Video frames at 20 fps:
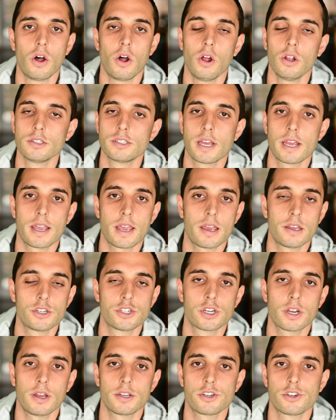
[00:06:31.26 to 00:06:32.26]
all-day
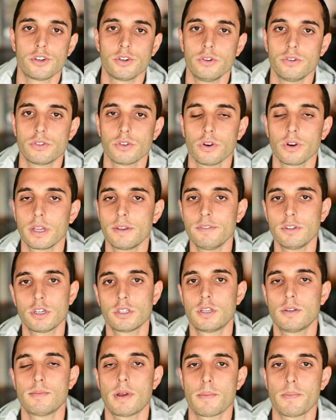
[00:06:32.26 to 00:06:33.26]
headshot shoots, or even
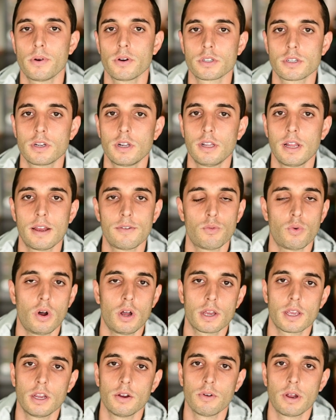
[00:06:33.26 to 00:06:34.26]
just in my personal life
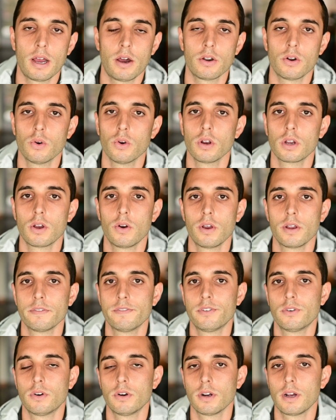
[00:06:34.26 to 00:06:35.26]
walking around or going
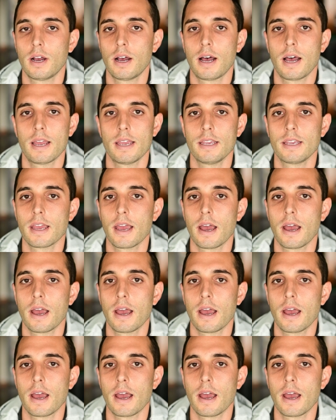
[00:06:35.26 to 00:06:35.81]
for a hike